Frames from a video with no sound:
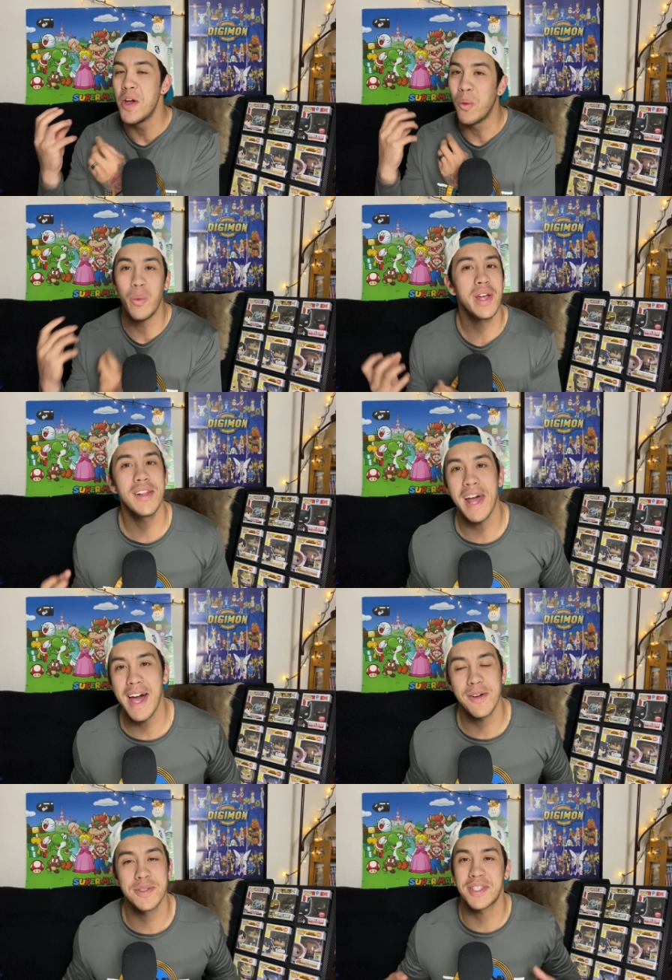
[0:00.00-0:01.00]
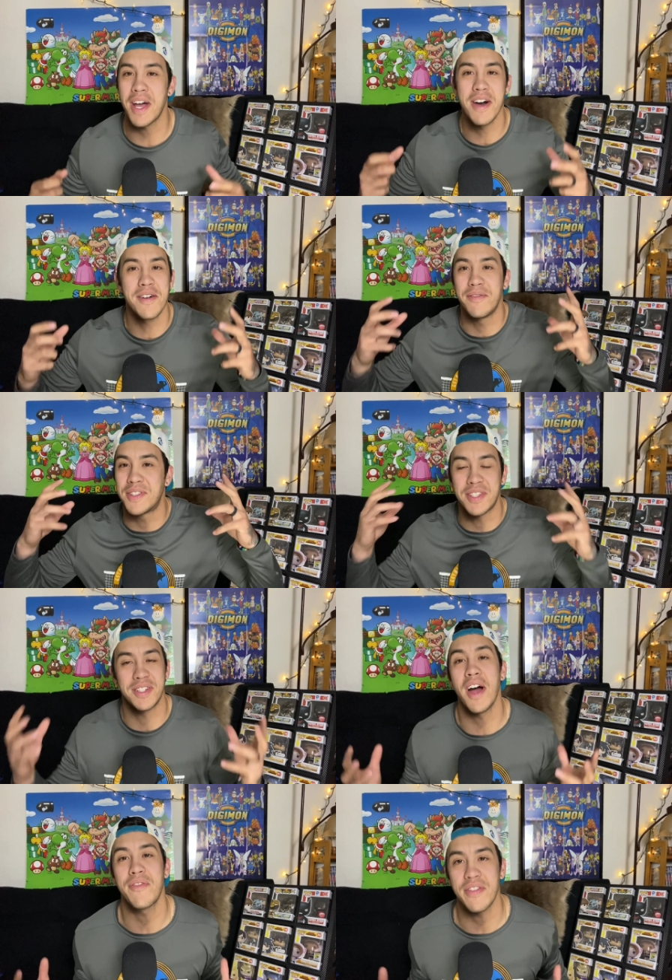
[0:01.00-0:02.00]
wheelhouse of
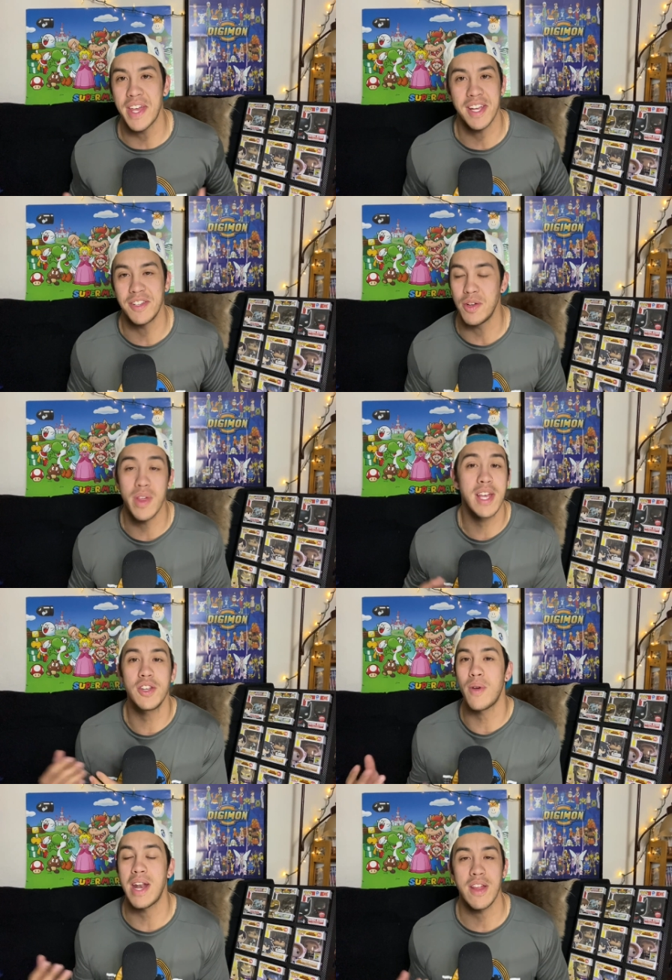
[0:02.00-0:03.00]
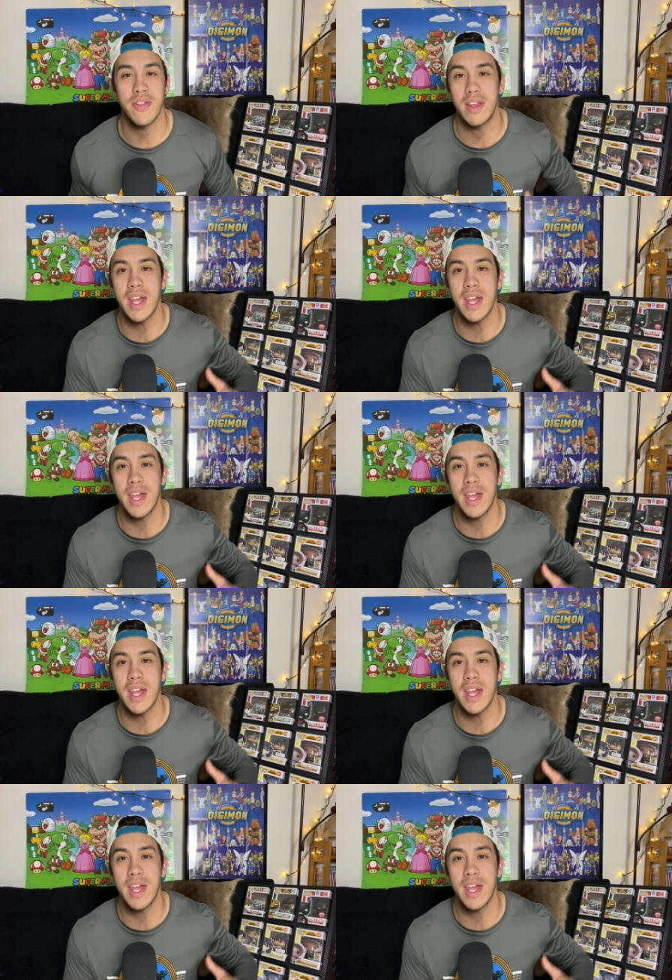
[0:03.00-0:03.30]
stuff that they can do. They can do anything.